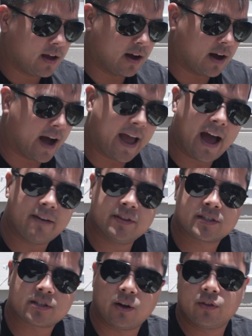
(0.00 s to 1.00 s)
I have
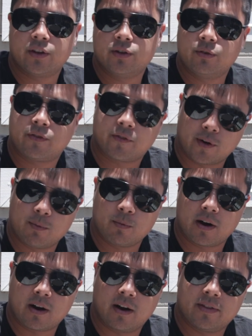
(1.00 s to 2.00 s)
installed the new
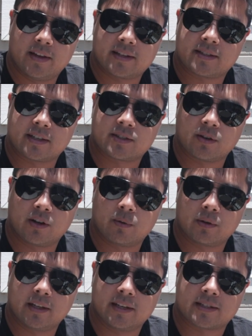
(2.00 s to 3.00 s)
firmware on this that Sony
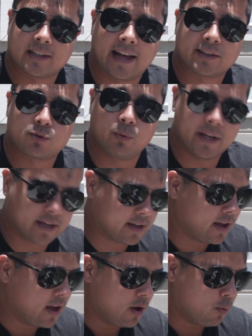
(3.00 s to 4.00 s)
released last week,
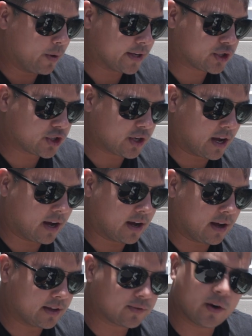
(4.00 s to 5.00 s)
which,
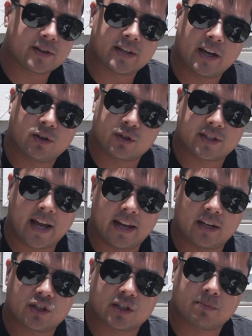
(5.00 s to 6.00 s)
as far as I
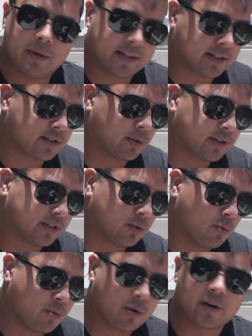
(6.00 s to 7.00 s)
understand it, just makes it so it
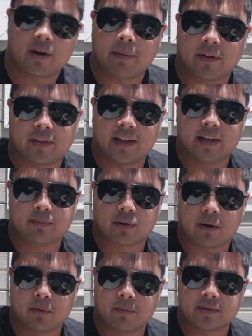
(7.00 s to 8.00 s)
doesn't warn about the heat
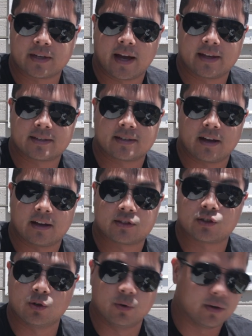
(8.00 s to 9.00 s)
problems as
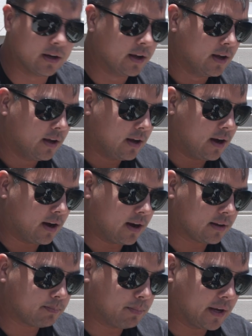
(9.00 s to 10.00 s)
soon.
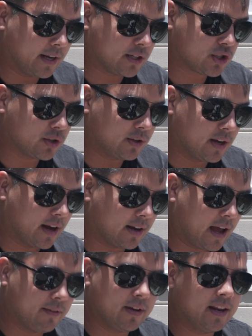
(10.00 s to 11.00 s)
But it should
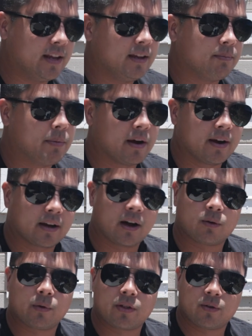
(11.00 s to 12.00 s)
not have any bearing
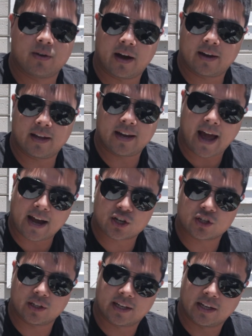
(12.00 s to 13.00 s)
on whether or not it
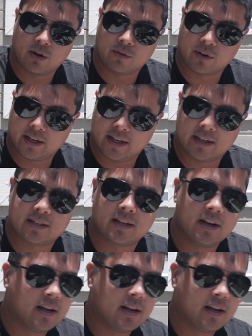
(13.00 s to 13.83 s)
actually can overheat.